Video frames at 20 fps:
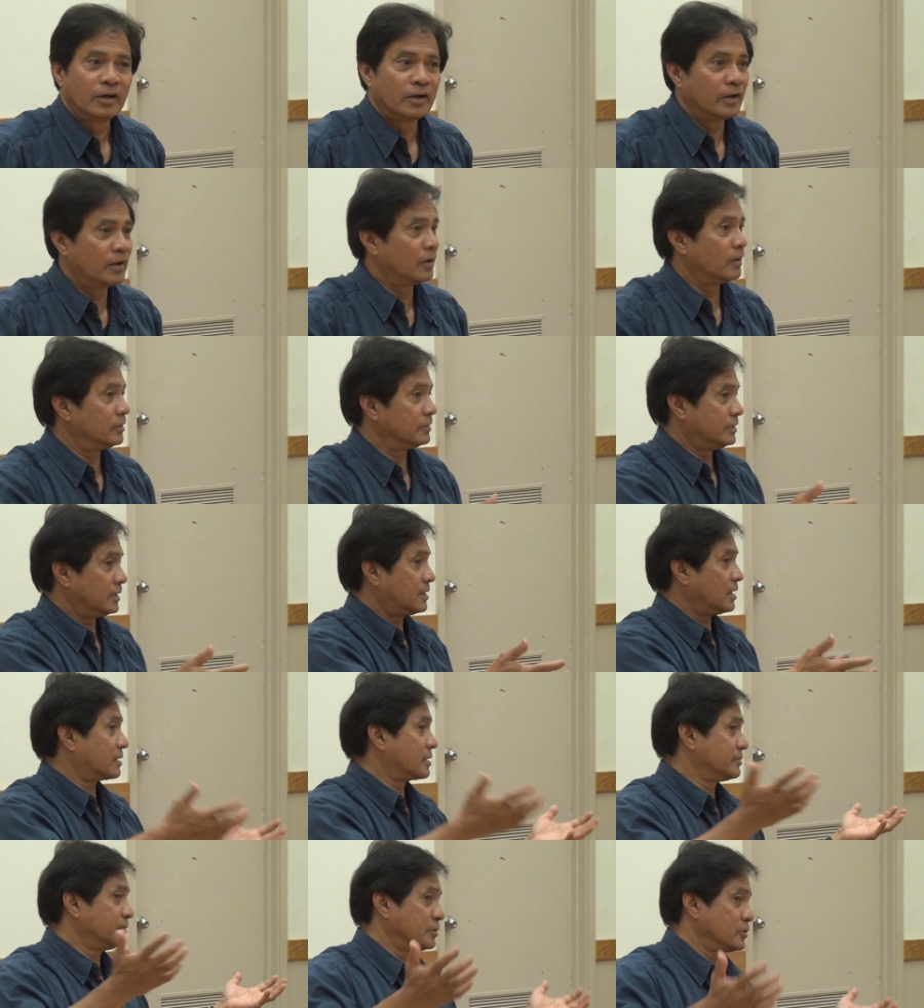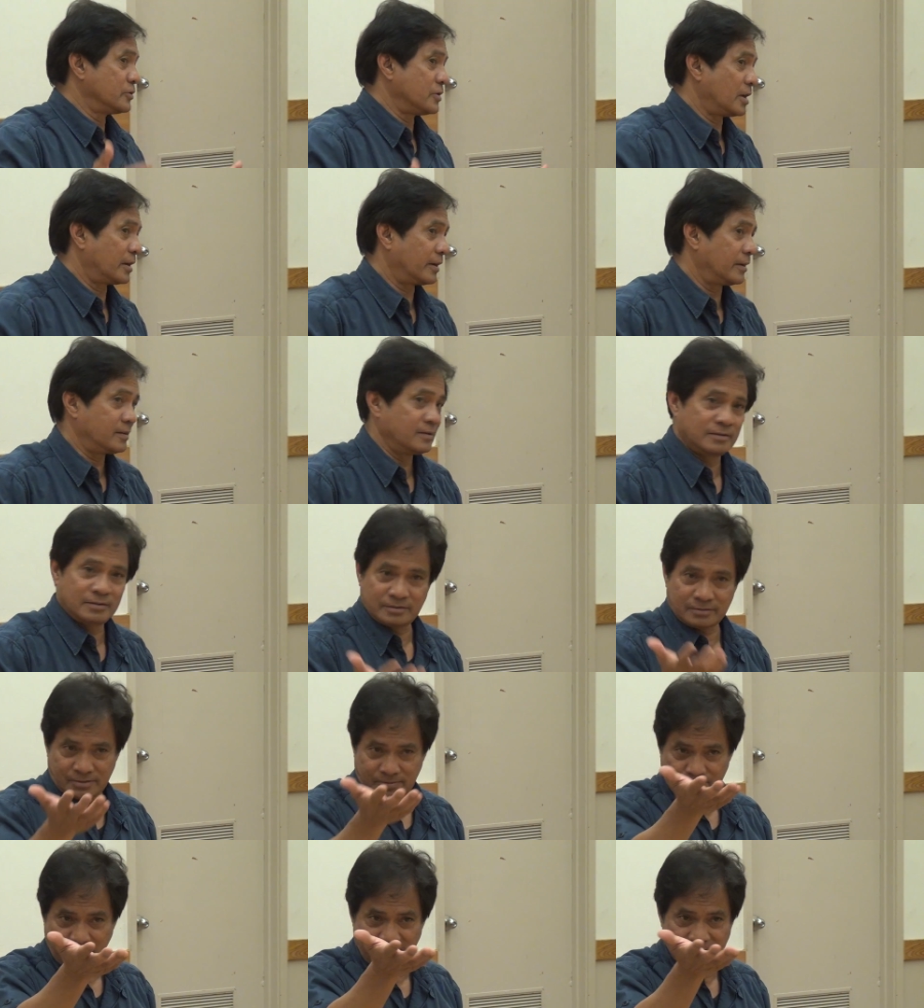You know, these are revolutionaries. You
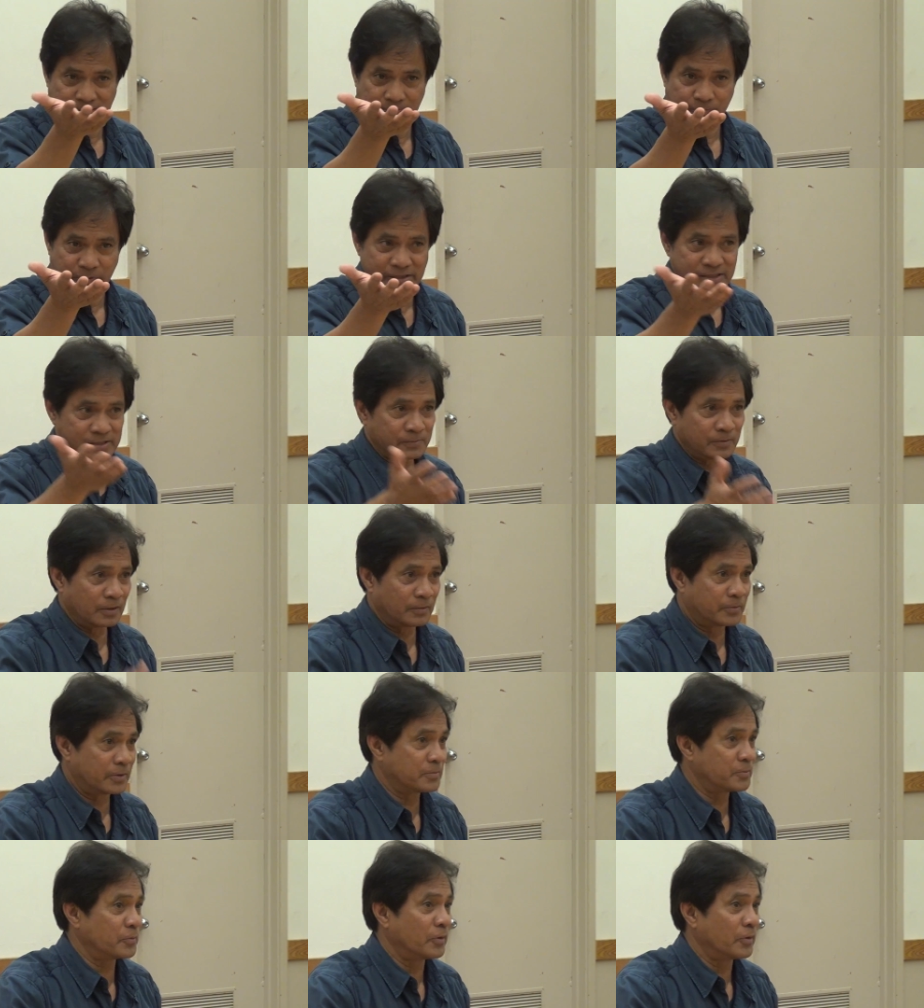know, the basic principle of